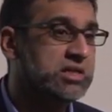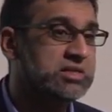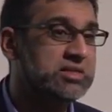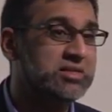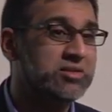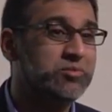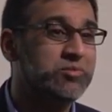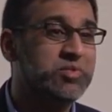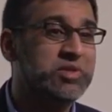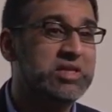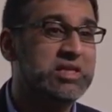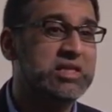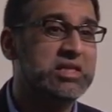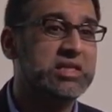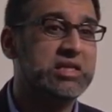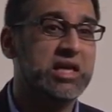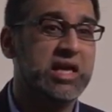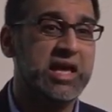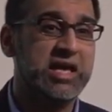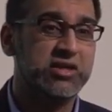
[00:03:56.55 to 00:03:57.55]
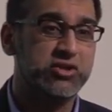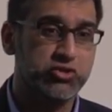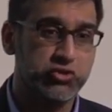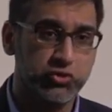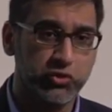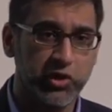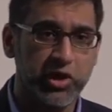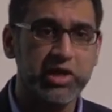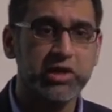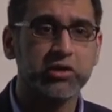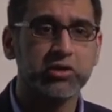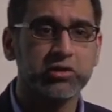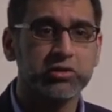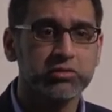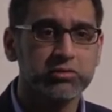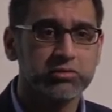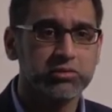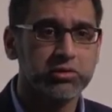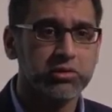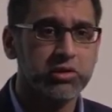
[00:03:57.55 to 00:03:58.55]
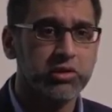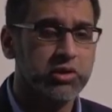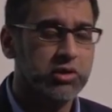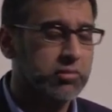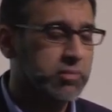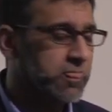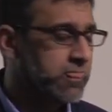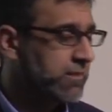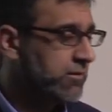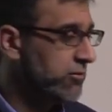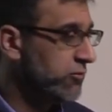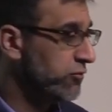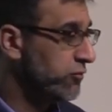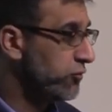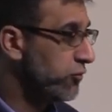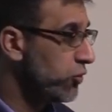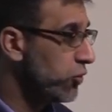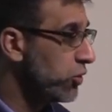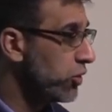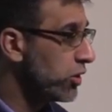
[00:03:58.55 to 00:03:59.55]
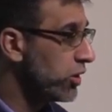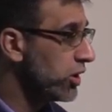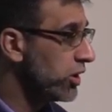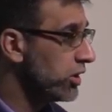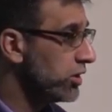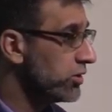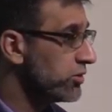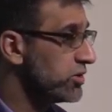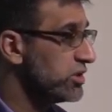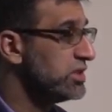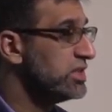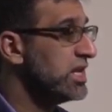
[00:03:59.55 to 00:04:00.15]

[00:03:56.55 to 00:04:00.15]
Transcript: to be a trainer for the